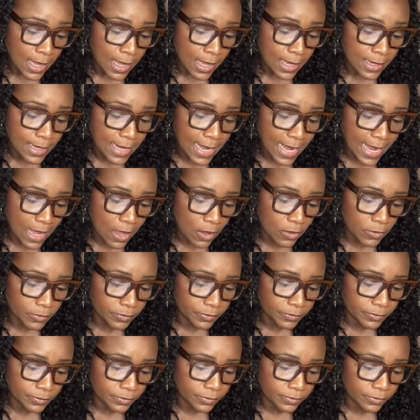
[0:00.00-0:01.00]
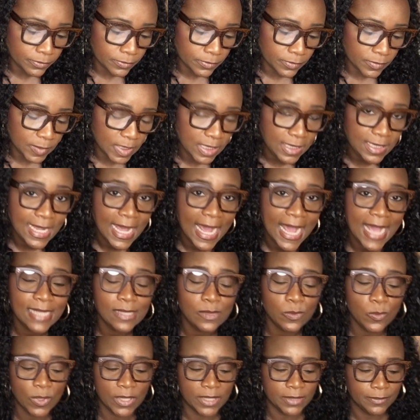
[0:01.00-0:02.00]
Now, the
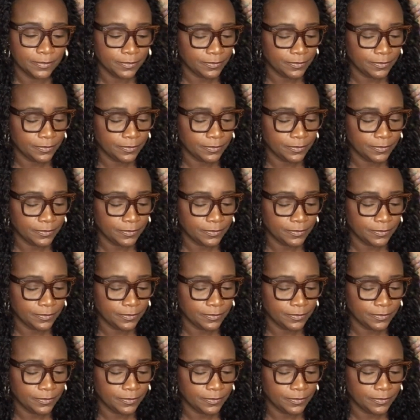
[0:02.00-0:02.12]
last one.